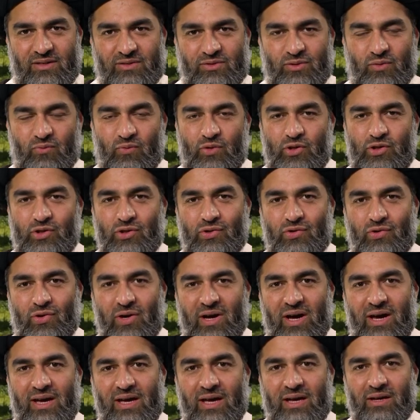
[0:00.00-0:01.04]
So we should
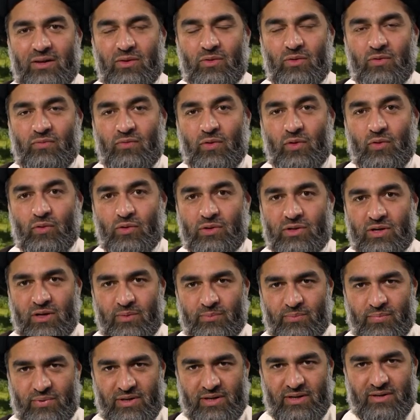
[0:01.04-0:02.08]
try and look for good
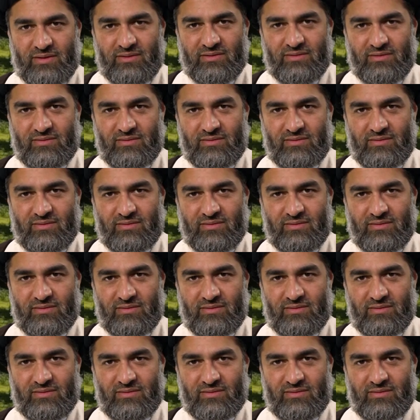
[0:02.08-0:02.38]
company.